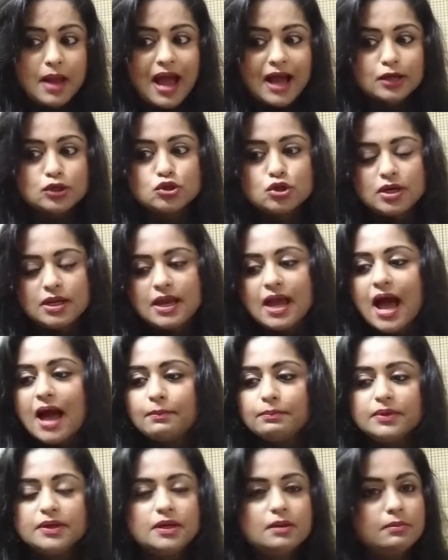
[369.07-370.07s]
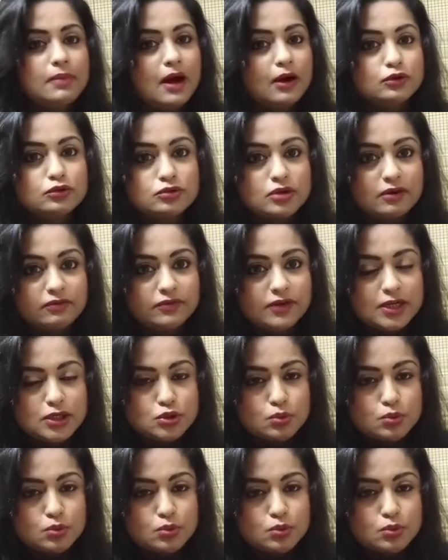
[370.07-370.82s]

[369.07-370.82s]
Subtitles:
actually happened about roughly